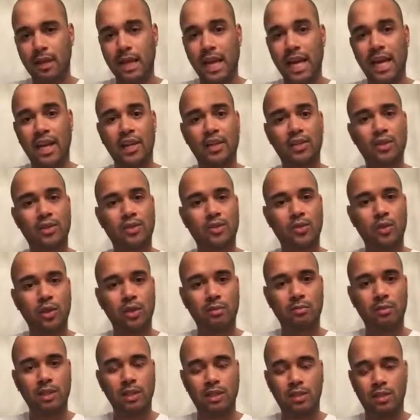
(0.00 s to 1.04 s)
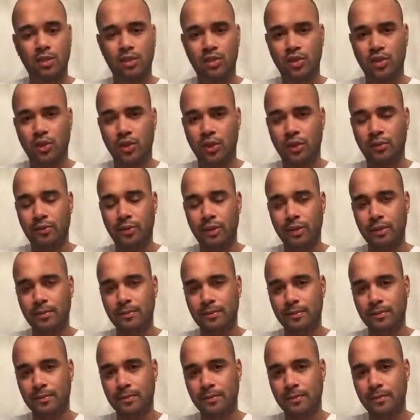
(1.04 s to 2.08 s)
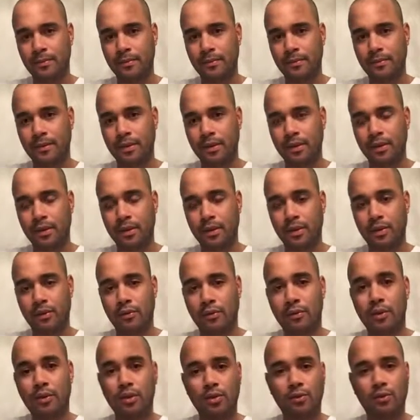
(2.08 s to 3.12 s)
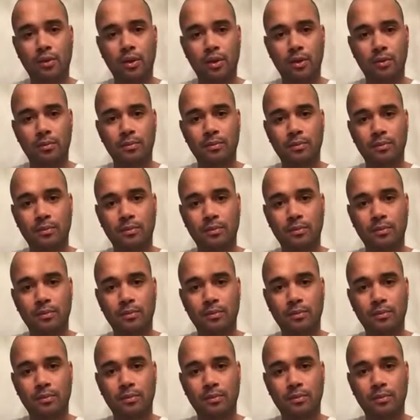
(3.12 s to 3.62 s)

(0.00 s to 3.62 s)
and extremely disturbing. First of all,